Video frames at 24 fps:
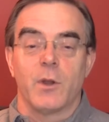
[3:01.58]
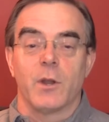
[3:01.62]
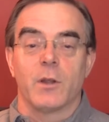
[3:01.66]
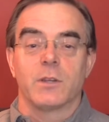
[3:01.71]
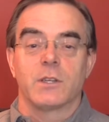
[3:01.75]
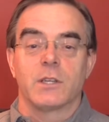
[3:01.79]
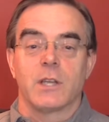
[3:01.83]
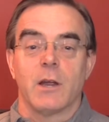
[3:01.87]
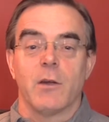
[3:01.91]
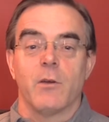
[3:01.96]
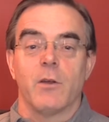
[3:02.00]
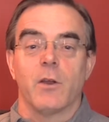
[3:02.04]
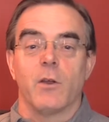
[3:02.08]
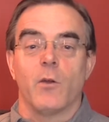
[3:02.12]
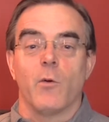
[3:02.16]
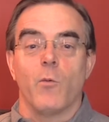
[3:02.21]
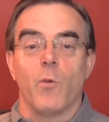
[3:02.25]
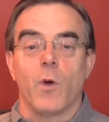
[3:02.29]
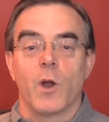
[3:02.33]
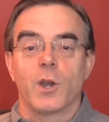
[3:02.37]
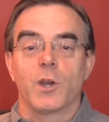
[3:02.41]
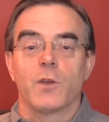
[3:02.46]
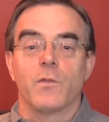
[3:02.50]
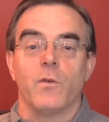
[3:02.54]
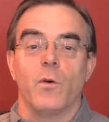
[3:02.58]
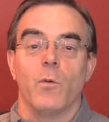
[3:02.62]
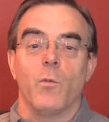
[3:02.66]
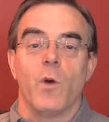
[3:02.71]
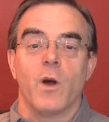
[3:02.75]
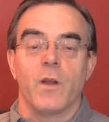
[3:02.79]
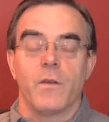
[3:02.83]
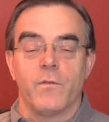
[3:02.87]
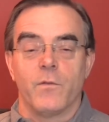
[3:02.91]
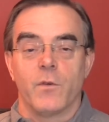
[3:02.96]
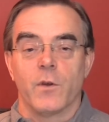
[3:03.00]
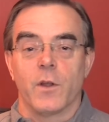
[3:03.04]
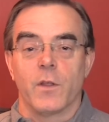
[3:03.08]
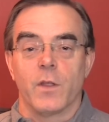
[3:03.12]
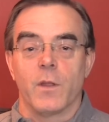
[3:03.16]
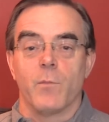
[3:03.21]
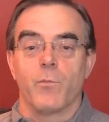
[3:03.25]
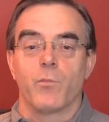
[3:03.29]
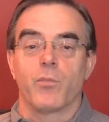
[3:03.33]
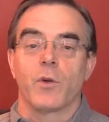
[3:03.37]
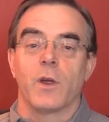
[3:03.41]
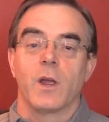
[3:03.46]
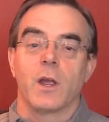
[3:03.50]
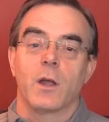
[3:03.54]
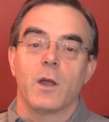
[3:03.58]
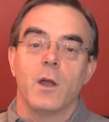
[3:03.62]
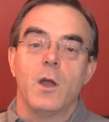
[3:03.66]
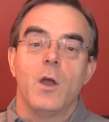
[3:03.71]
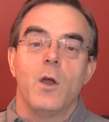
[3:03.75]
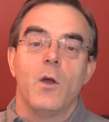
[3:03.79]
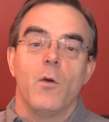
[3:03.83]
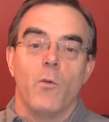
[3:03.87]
In Ontario, in a wonderful one foot on the brake,